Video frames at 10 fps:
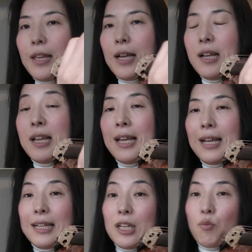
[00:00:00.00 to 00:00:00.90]
Yeah,
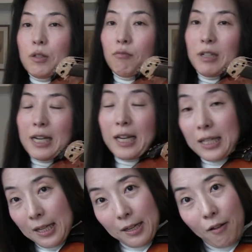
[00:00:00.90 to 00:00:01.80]
and this will
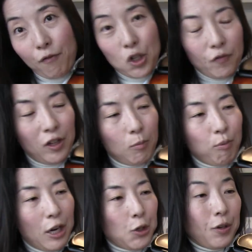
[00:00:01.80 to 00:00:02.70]
release the first finger
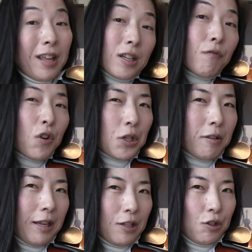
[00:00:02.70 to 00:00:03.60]
pressure. That's the
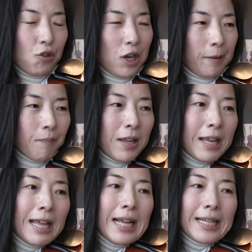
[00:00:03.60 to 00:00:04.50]
first thing to check.
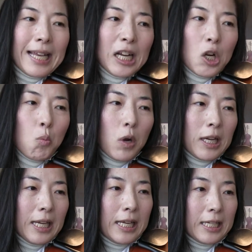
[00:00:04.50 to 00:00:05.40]
Second
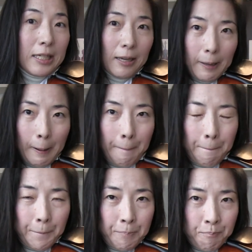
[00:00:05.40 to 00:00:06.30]
one is
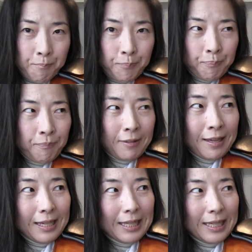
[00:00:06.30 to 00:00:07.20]

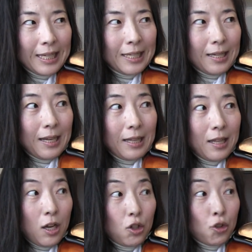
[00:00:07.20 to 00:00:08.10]

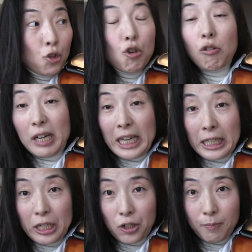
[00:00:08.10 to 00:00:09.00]
The Two
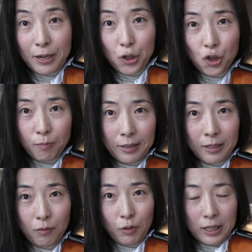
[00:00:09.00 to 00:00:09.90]
Grenadiers by
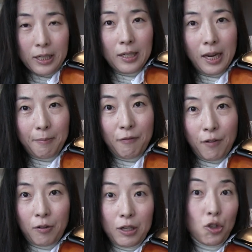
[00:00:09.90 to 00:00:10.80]
Schumann, which can be
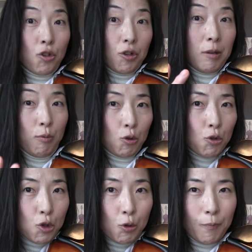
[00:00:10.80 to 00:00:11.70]
found in Suzuki Book
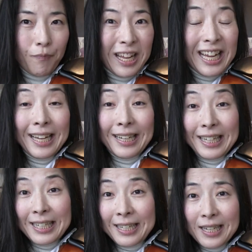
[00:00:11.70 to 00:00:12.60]
2.
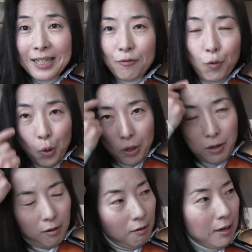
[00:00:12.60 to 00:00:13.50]
This is
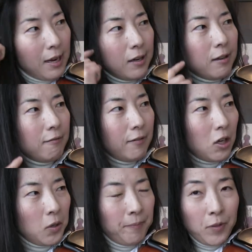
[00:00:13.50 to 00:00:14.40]
for a lot
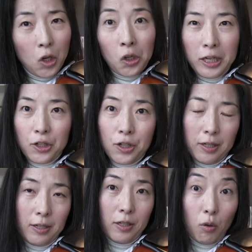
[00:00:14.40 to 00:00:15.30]
of early
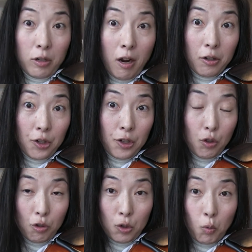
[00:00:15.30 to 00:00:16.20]
students or young
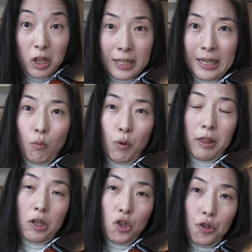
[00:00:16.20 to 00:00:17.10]
students who's working with
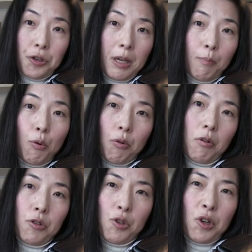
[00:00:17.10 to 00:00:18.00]
the Suzuki book
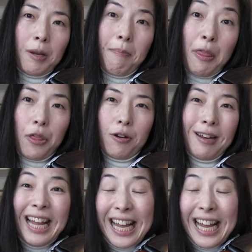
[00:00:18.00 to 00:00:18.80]
or Suzuki method.